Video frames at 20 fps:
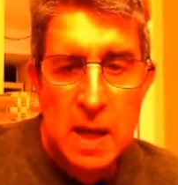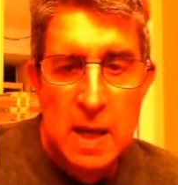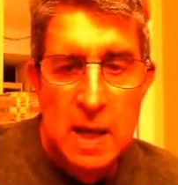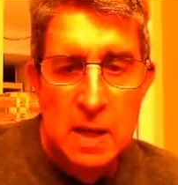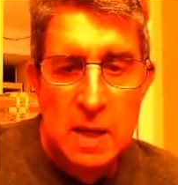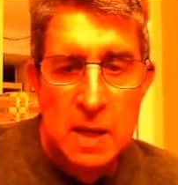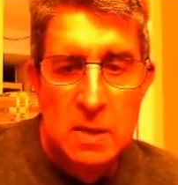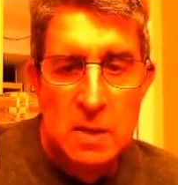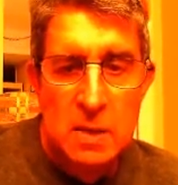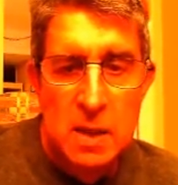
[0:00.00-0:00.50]

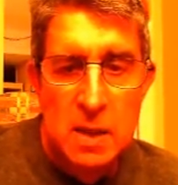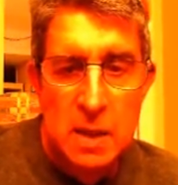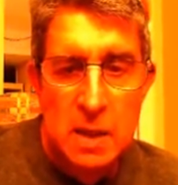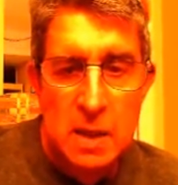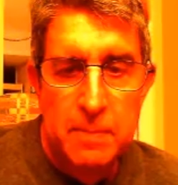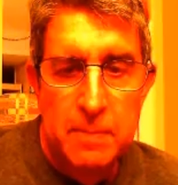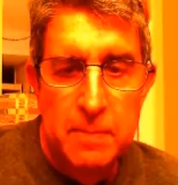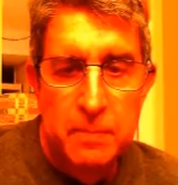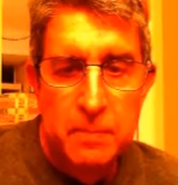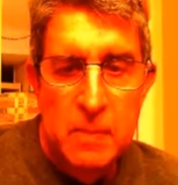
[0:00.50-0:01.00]
and
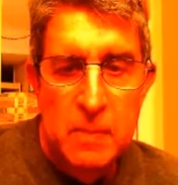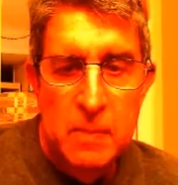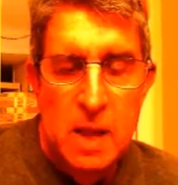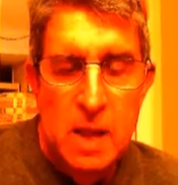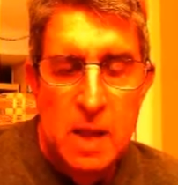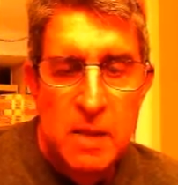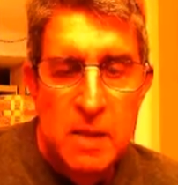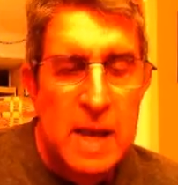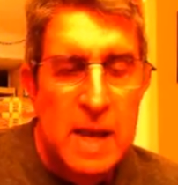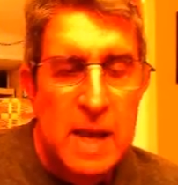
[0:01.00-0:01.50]

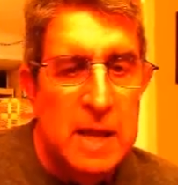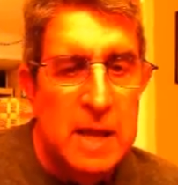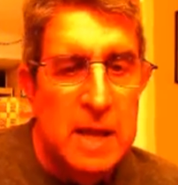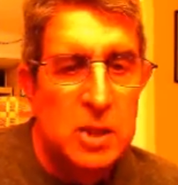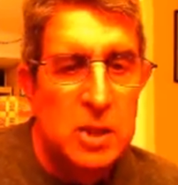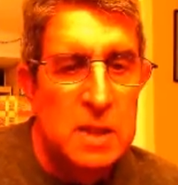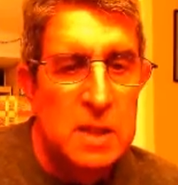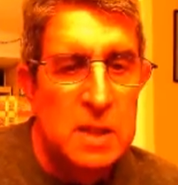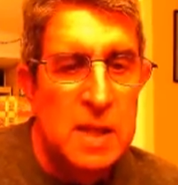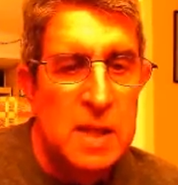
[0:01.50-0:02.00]
they
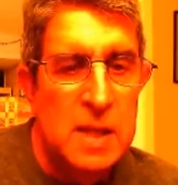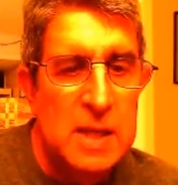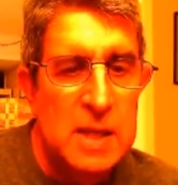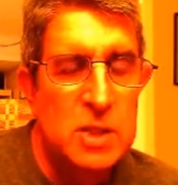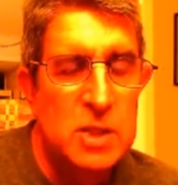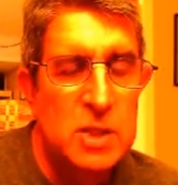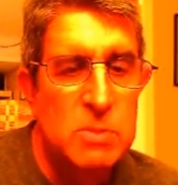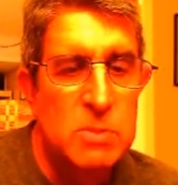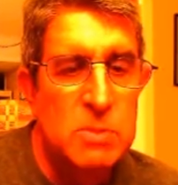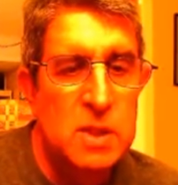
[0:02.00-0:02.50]
actually
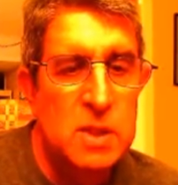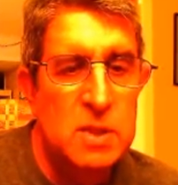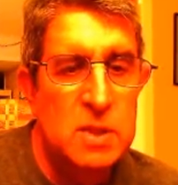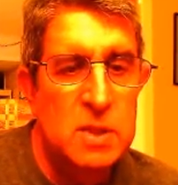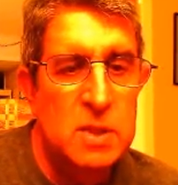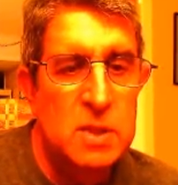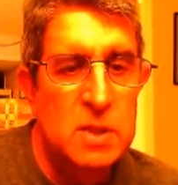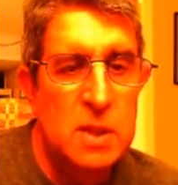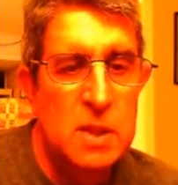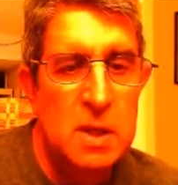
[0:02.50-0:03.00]
attach
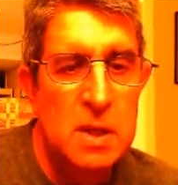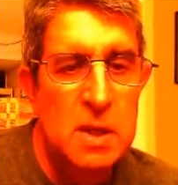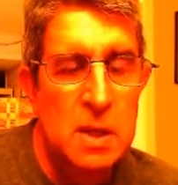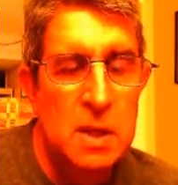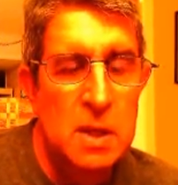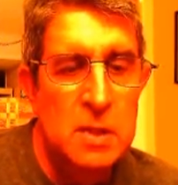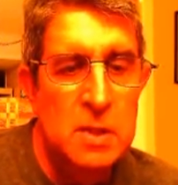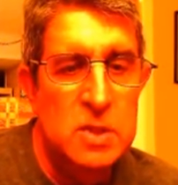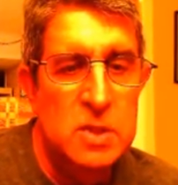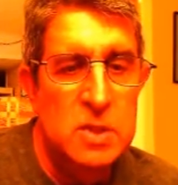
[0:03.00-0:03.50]
themselves to
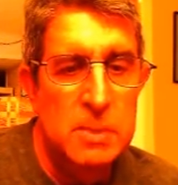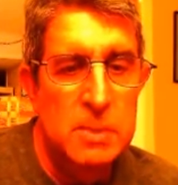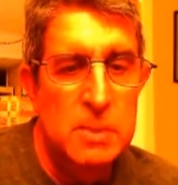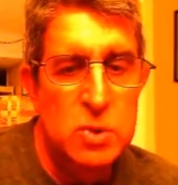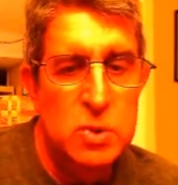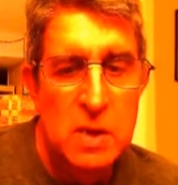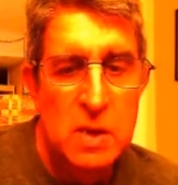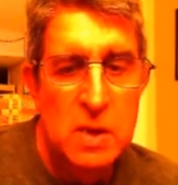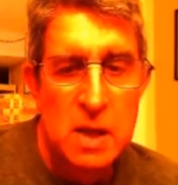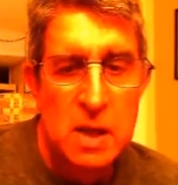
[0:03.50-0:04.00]
the
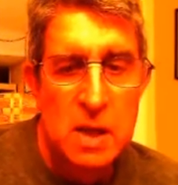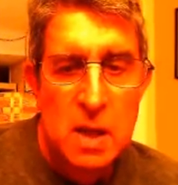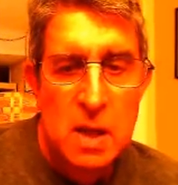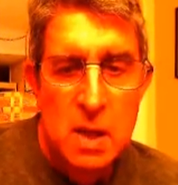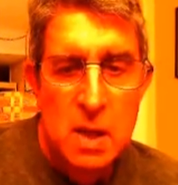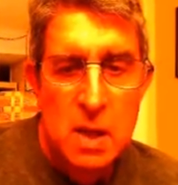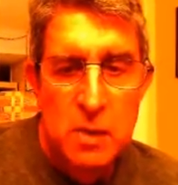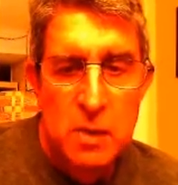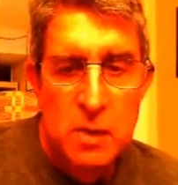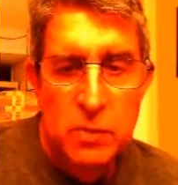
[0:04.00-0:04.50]
substrate
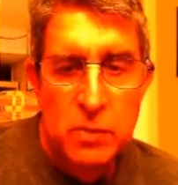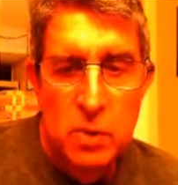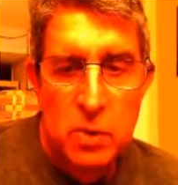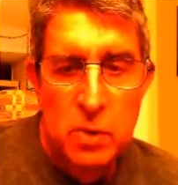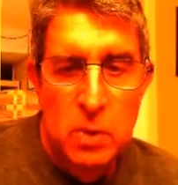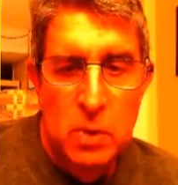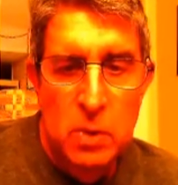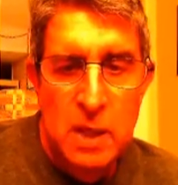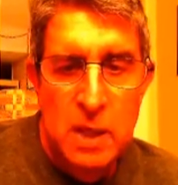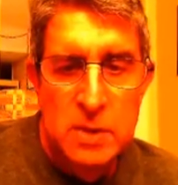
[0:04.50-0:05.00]

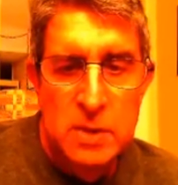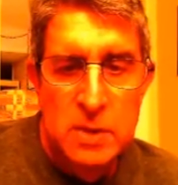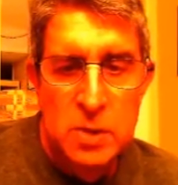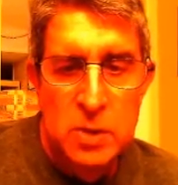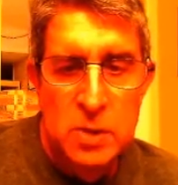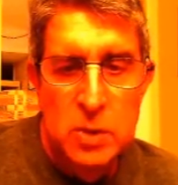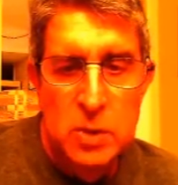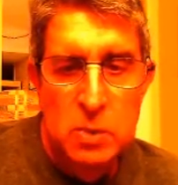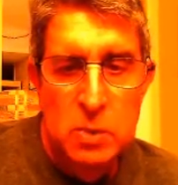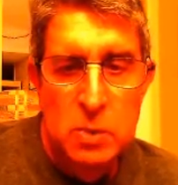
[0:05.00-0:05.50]
through a
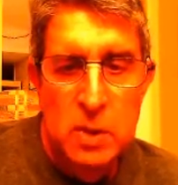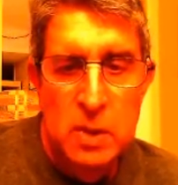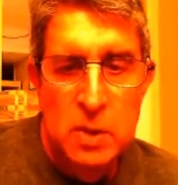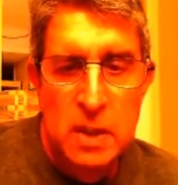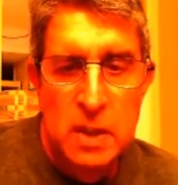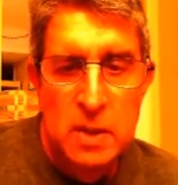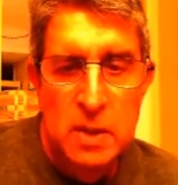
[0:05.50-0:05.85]
tissue